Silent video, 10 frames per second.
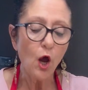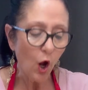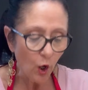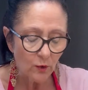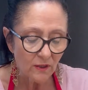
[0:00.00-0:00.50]

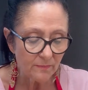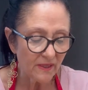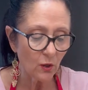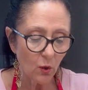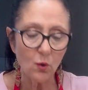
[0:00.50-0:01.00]
only
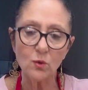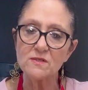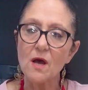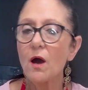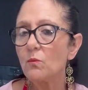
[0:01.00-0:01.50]
because
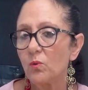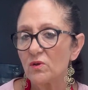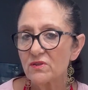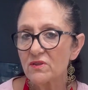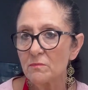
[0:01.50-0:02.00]
I
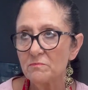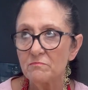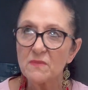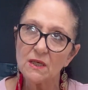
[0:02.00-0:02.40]
want them